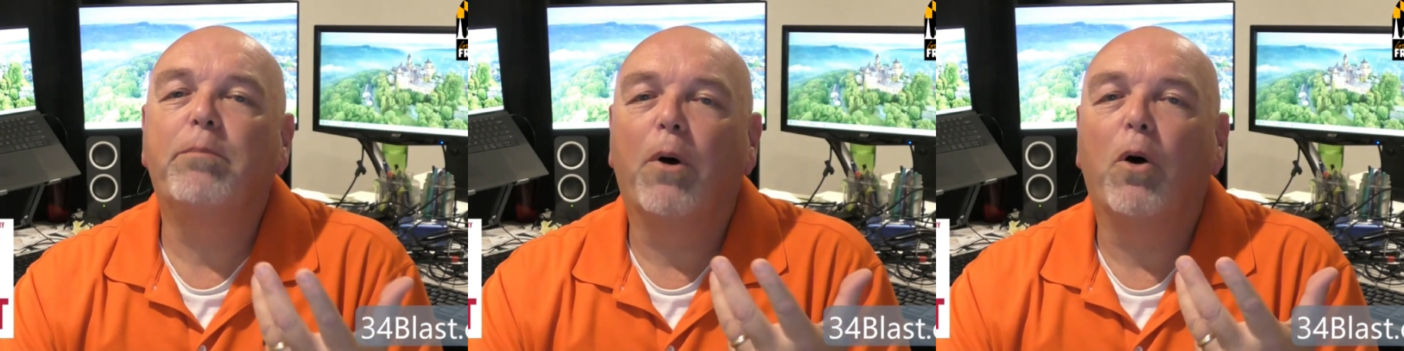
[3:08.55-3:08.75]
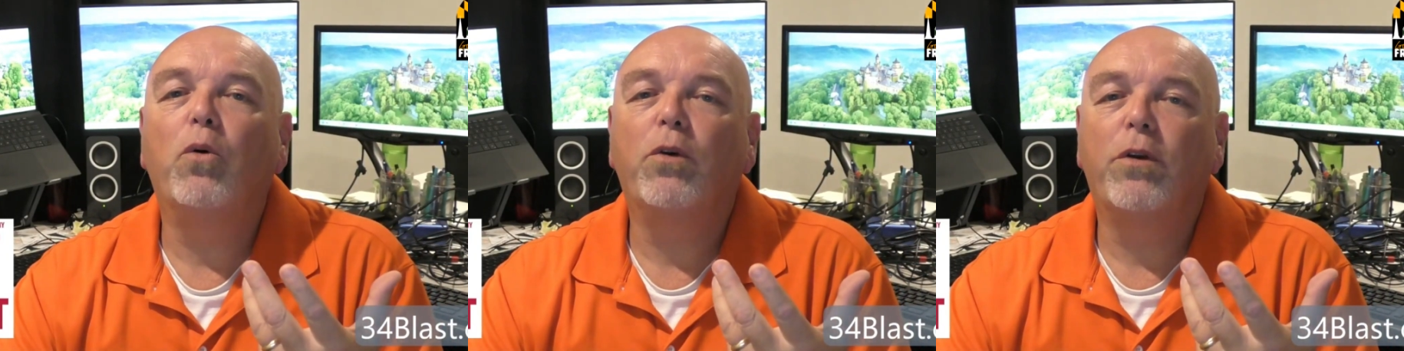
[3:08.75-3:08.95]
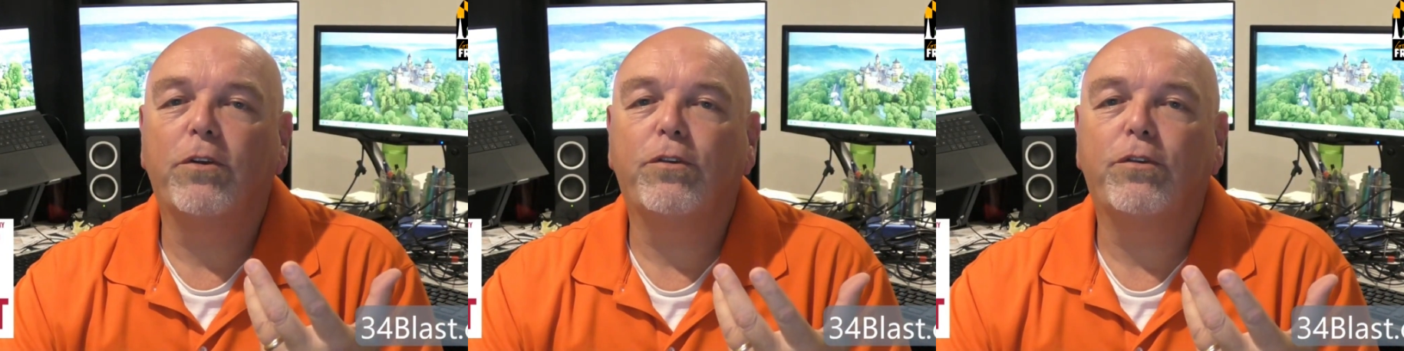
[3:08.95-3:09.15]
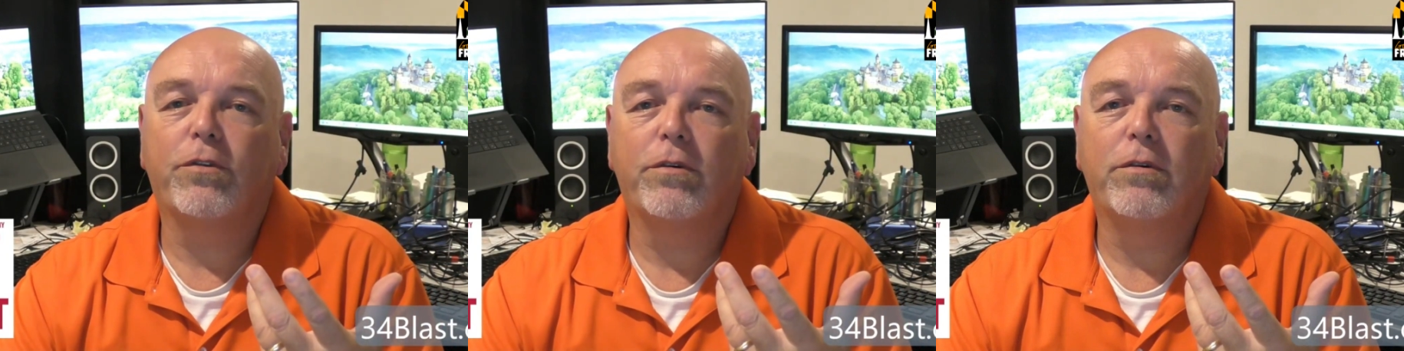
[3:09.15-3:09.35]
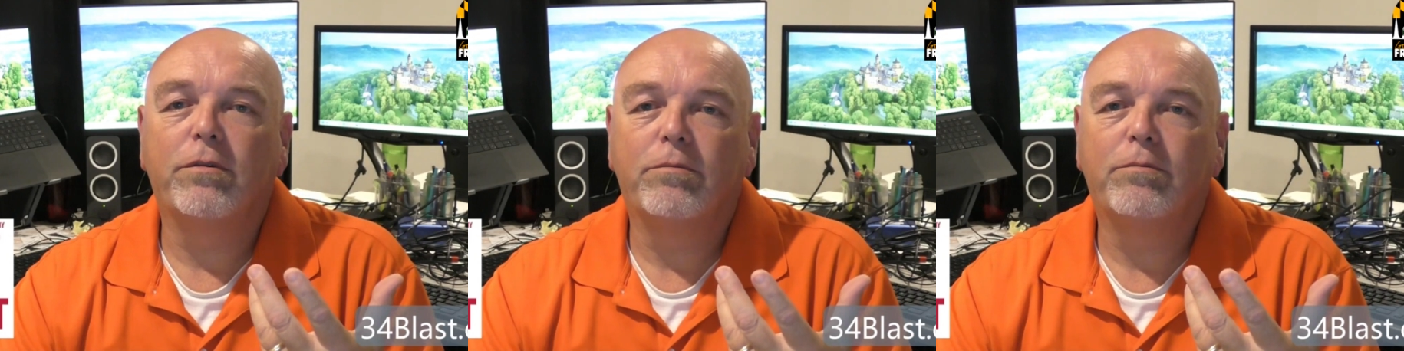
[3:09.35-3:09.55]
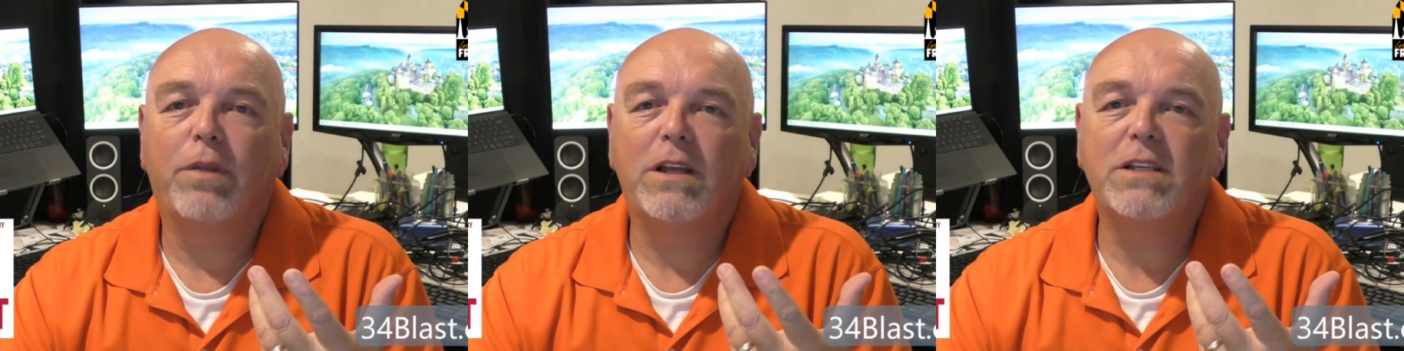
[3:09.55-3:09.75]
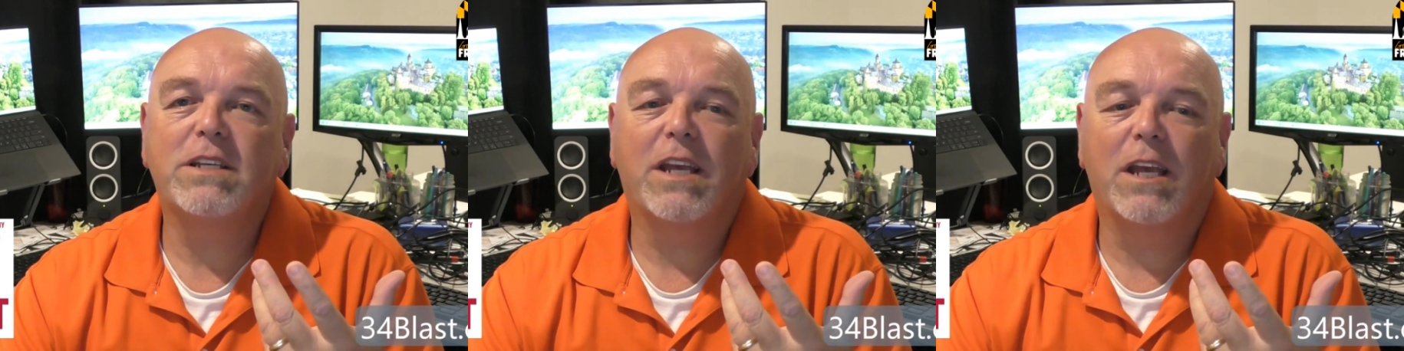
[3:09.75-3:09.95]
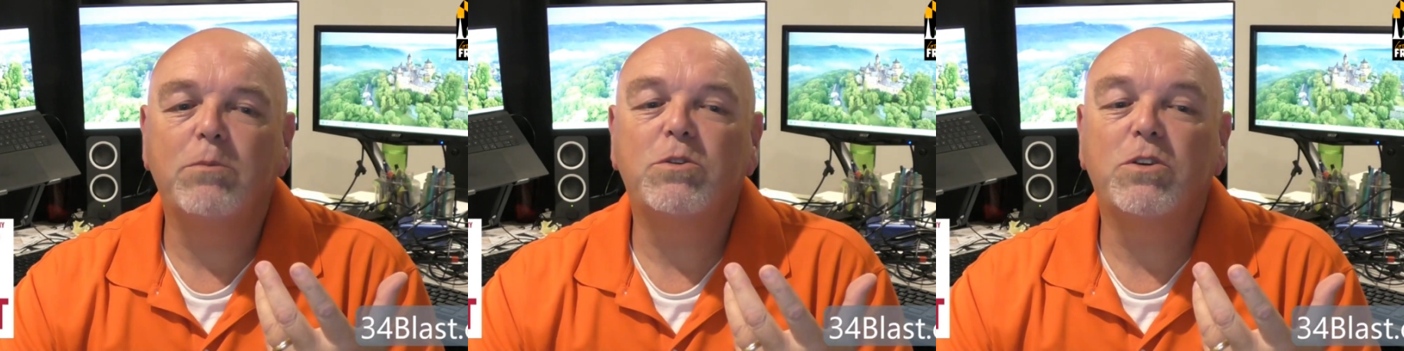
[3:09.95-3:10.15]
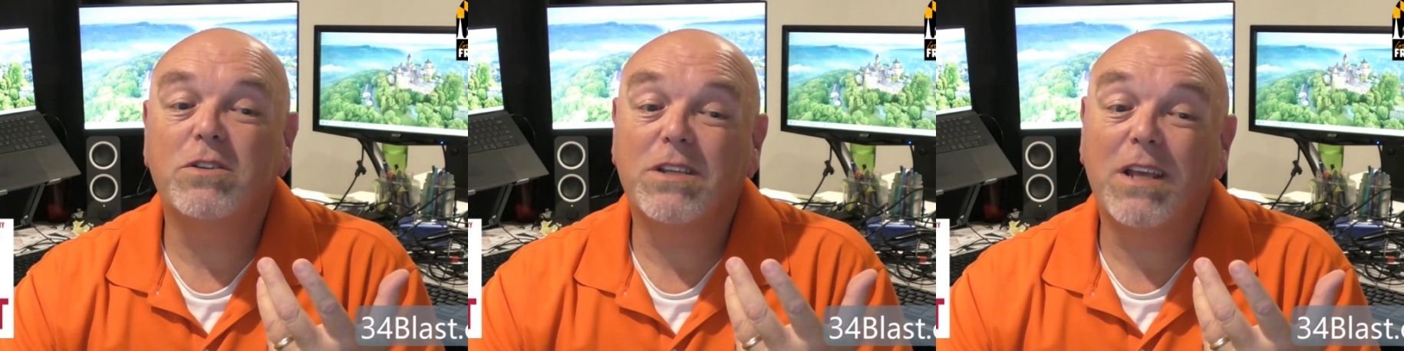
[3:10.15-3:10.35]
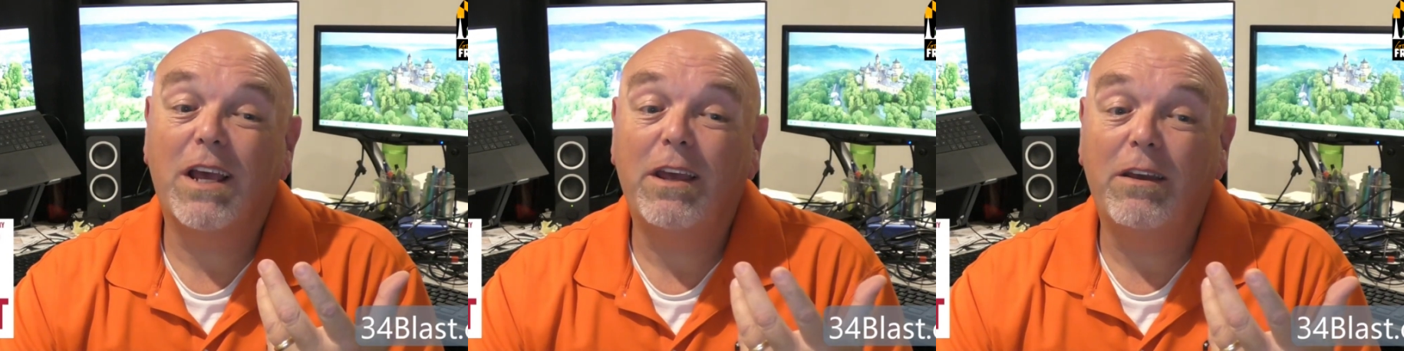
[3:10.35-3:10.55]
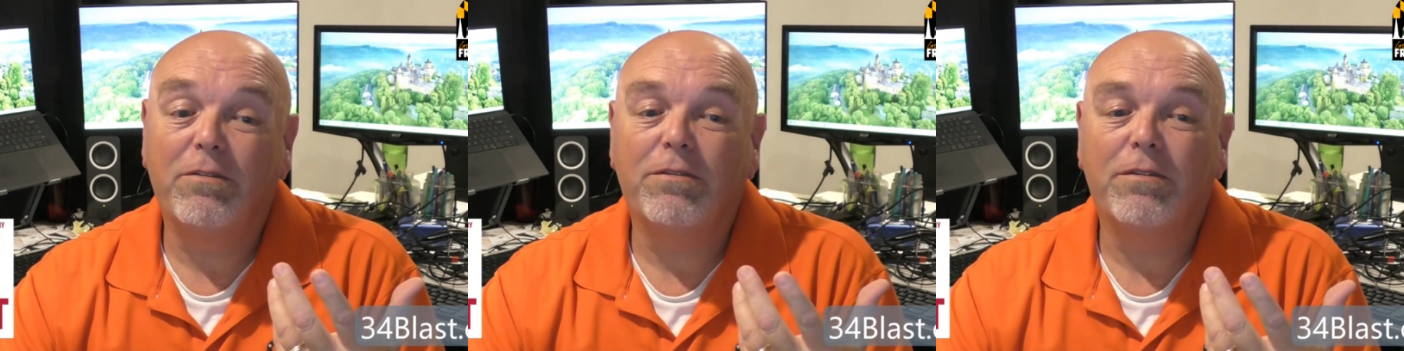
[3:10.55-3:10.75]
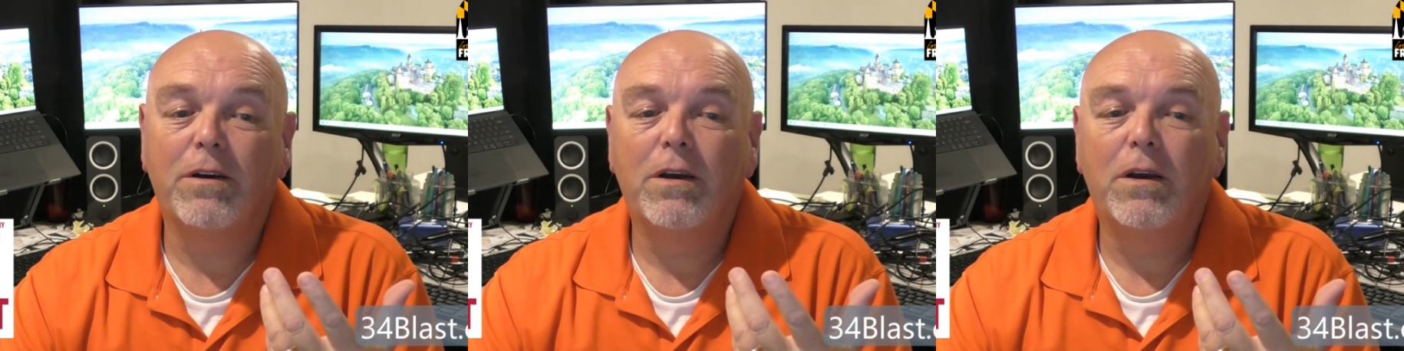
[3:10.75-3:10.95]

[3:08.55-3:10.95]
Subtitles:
bonus. Plus it keeps you safe.